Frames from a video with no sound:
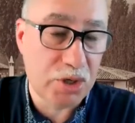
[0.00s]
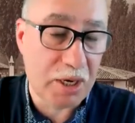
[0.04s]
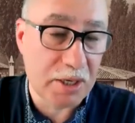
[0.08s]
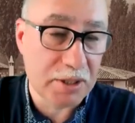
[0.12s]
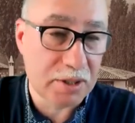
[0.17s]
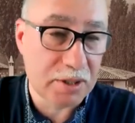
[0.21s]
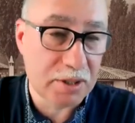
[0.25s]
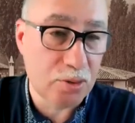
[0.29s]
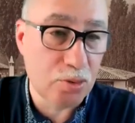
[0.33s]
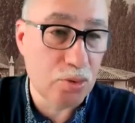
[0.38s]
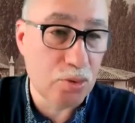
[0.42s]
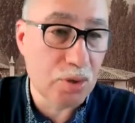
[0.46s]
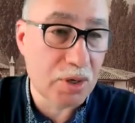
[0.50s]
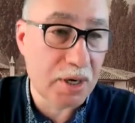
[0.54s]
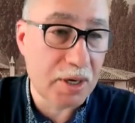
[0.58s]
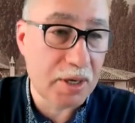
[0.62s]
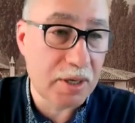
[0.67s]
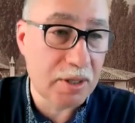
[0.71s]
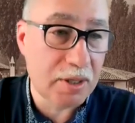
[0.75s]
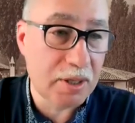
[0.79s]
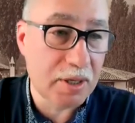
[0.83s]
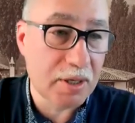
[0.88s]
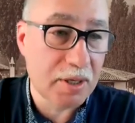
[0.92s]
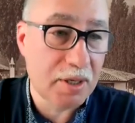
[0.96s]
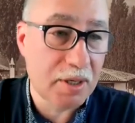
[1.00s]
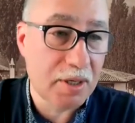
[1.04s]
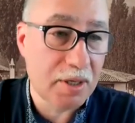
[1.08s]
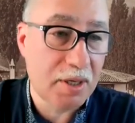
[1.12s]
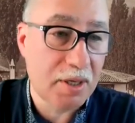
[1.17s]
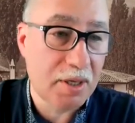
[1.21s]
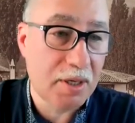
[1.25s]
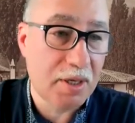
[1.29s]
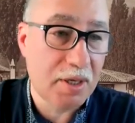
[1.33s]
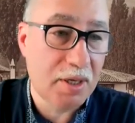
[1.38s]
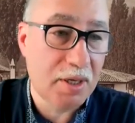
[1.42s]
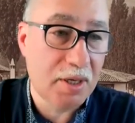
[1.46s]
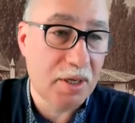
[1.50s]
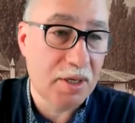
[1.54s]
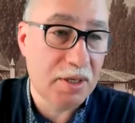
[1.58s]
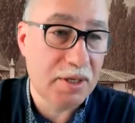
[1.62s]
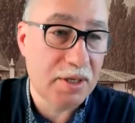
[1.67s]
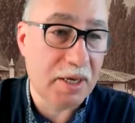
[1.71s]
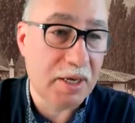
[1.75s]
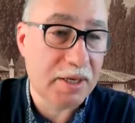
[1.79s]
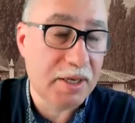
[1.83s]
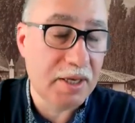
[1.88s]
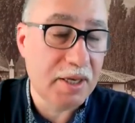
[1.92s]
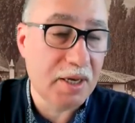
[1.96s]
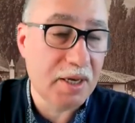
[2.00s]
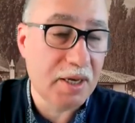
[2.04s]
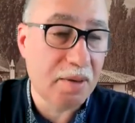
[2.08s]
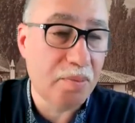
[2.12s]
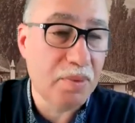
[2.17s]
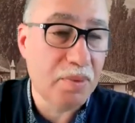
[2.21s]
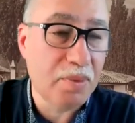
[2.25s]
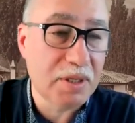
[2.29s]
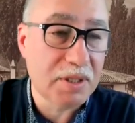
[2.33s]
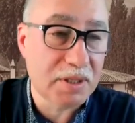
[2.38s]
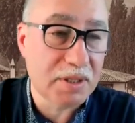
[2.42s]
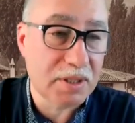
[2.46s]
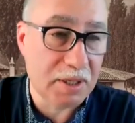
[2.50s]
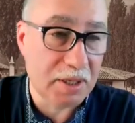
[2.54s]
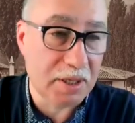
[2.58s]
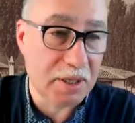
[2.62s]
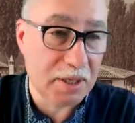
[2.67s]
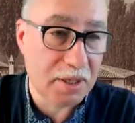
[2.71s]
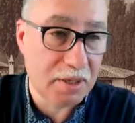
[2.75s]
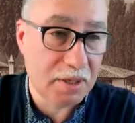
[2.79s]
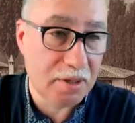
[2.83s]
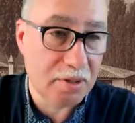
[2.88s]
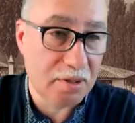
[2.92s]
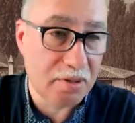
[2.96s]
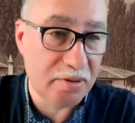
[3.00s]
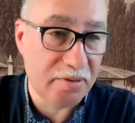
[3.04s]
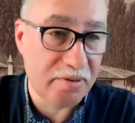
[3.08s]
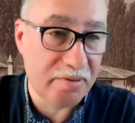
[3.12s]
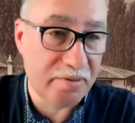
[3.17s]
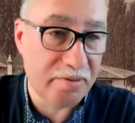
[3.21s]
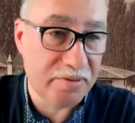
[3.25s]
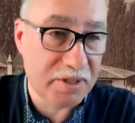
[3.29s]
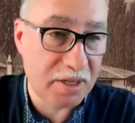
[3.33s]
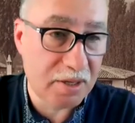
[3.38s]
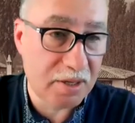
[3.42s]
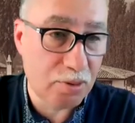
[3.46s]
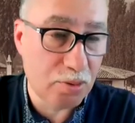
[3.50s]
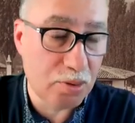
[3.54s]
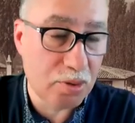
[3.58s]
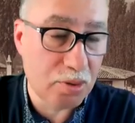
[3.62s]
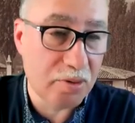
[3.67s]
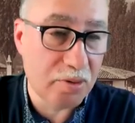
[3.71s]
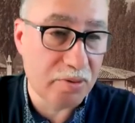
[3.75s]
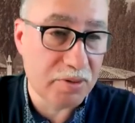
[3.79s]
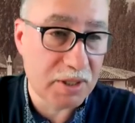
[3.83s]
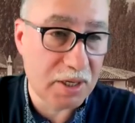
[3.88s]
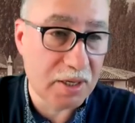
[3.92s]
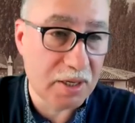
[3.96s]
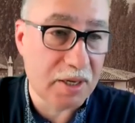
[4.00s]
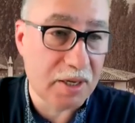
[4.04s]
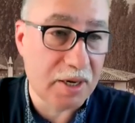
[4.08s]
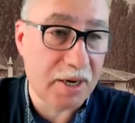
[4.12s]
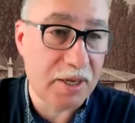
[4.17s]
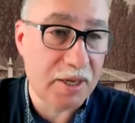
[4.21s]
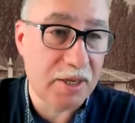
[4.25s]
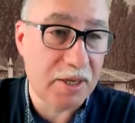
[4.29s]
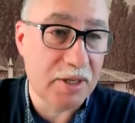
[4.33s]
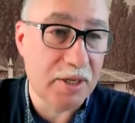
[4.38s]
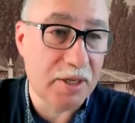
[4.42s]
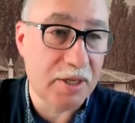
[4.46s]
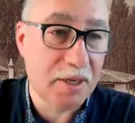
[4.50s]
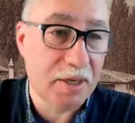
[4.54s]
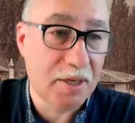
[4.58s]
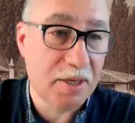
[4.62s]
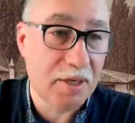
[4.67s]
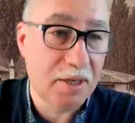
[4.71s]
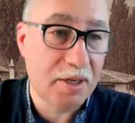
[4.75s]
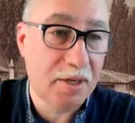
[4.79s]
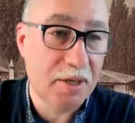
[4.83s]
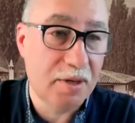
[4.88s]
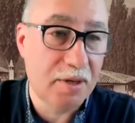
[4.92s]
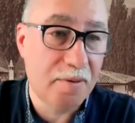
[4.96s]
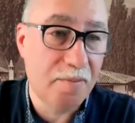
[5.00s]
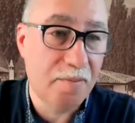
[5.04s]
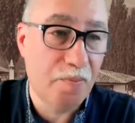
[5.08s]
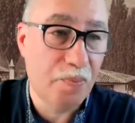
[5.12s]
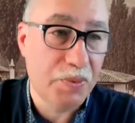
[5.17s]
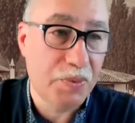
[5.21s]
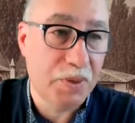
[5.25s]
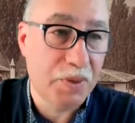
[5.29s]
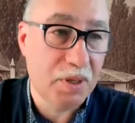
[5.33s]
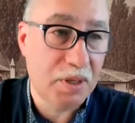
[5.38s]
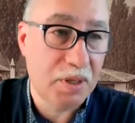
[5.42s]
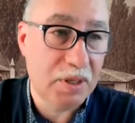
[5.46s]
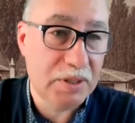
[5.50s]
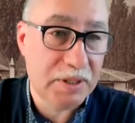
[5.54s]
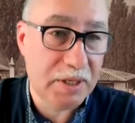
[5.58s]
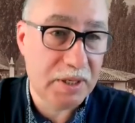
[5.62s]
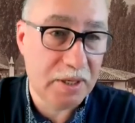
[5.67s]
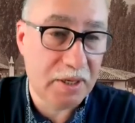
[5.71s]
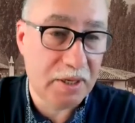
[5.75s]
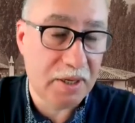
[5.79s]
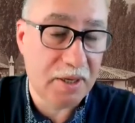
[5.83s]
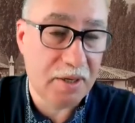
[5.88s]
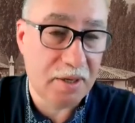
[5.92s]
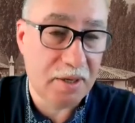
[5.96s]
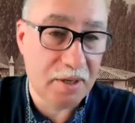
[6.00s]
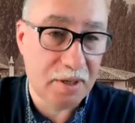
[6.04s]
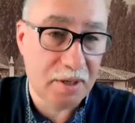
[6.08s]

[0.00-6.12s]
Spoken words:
are also searching for their identity in modern Ukraine and what their places are in this country.